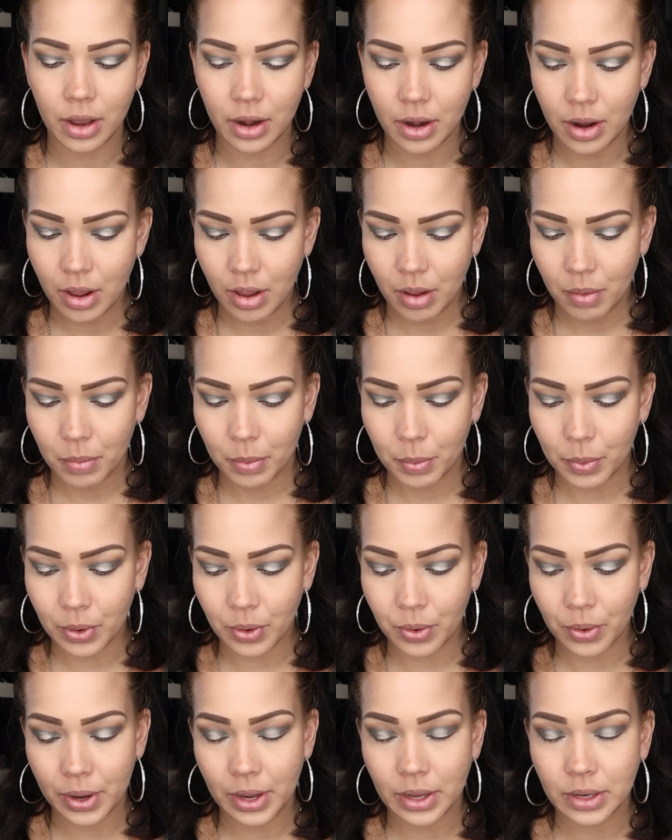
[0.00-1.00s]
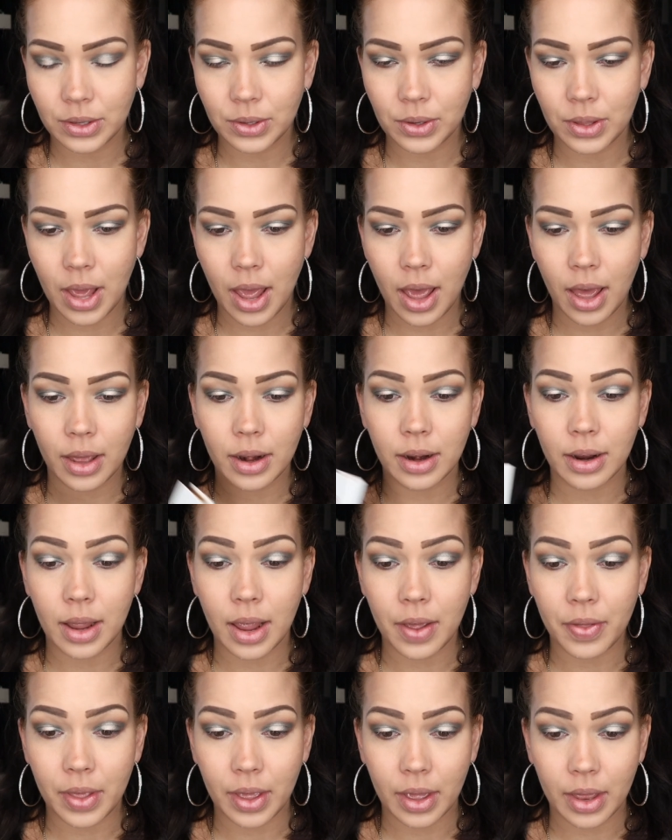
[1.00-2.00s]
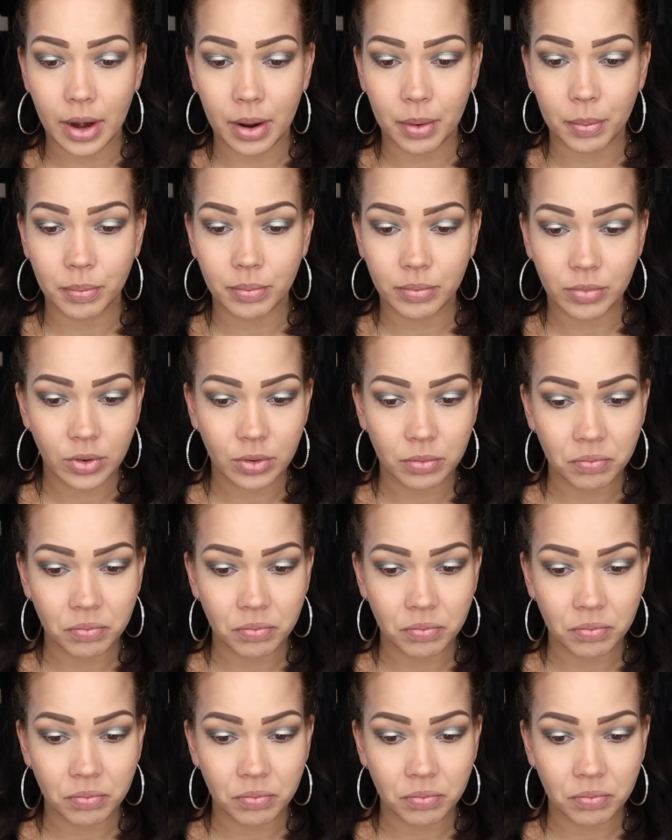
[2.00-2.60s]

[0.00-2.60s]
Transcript: I'm going to go ahead and do that, and then